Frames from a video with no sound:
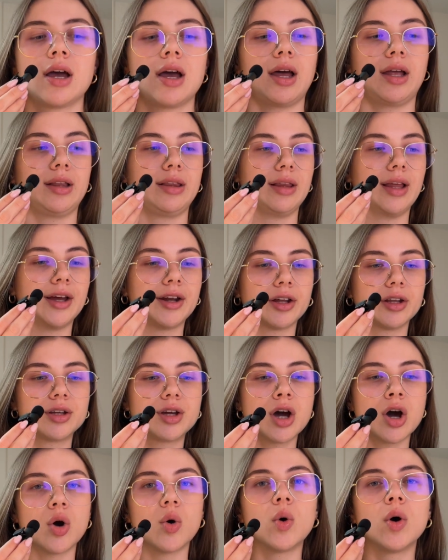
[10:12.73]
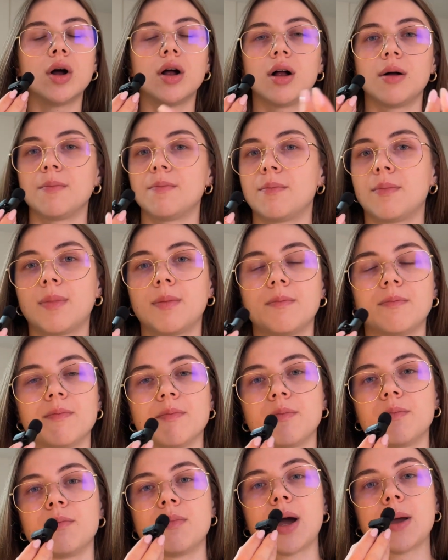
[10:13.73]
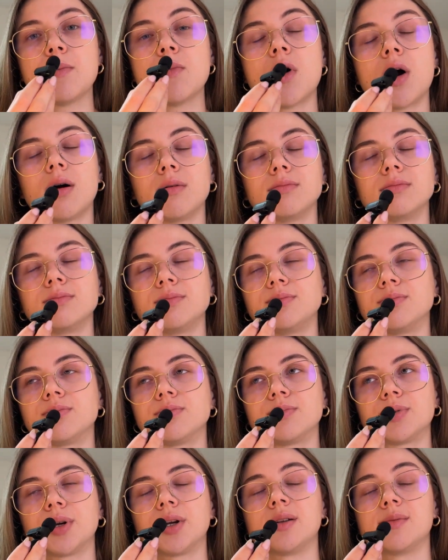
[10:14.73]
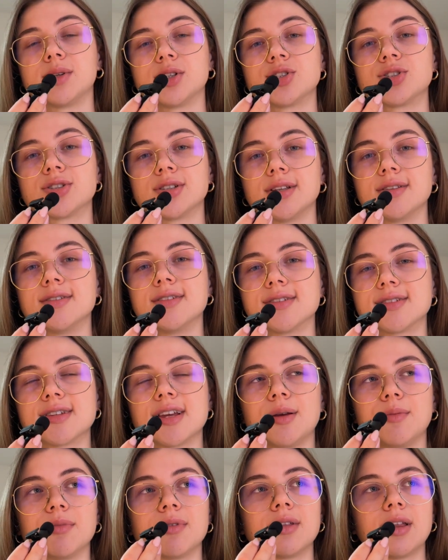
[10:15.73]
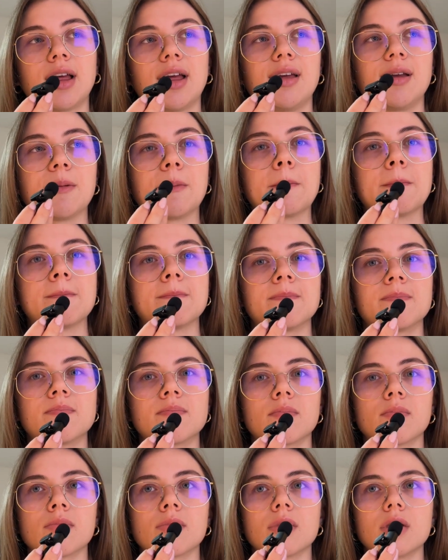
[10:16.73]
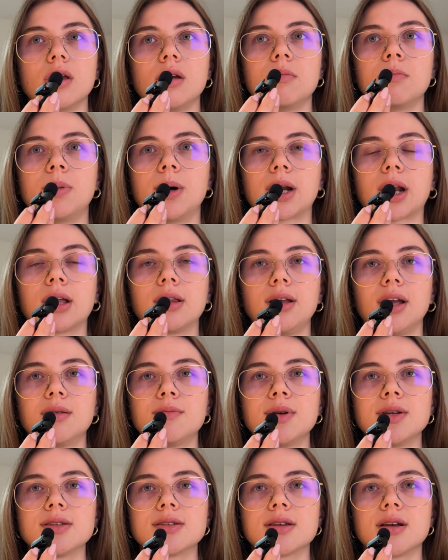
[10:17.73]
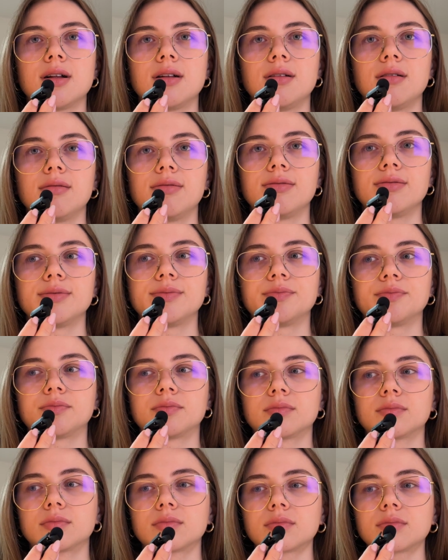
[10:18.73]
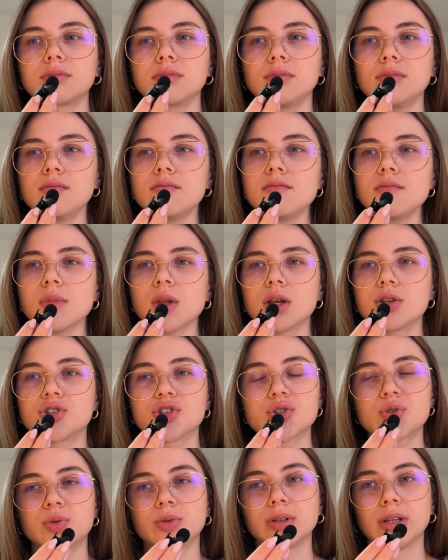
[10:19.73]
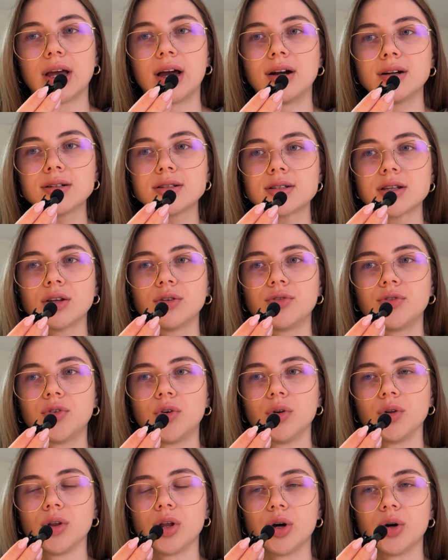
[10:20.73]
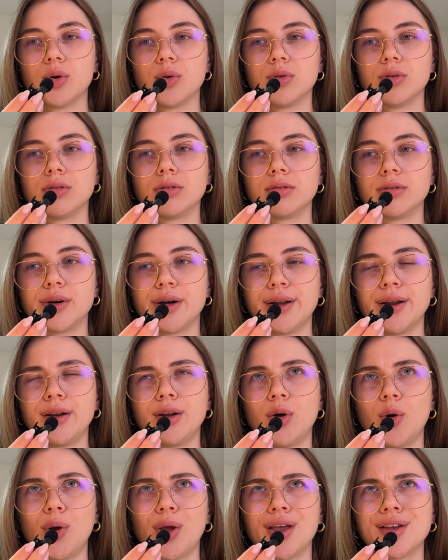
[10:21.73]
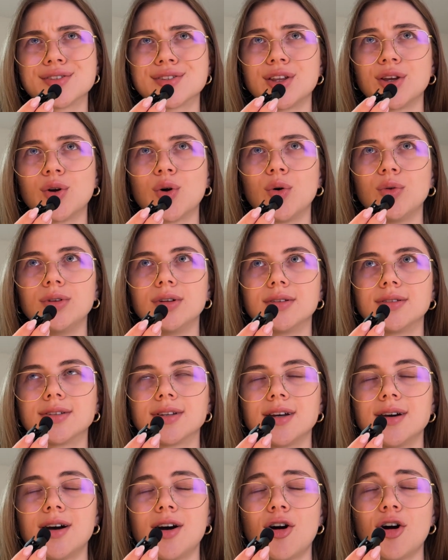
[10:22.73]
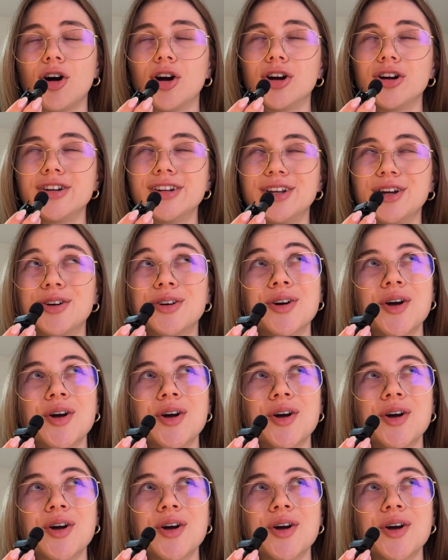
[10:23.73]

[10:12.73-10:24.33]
and let it go? My mom pretty much said the same thing. But I let myself just relax and follow, I don't know, I guess they call it hard,